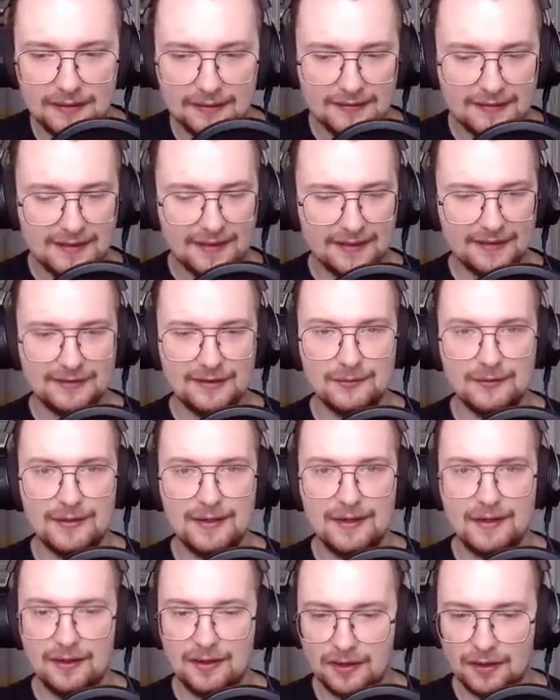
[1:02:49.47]
stick to it.
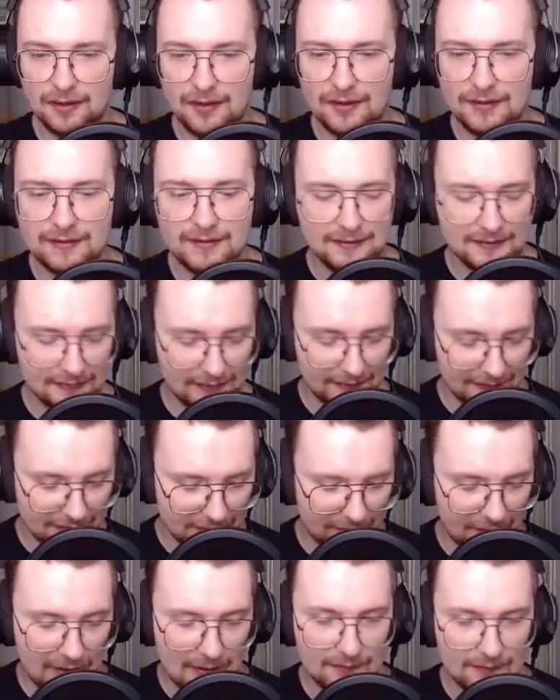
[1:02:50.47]
Thirty-six
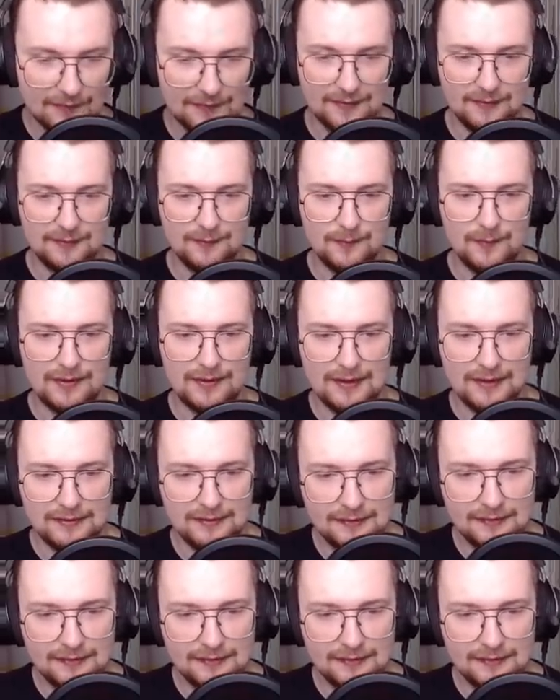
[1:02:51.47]
thousand is my guess.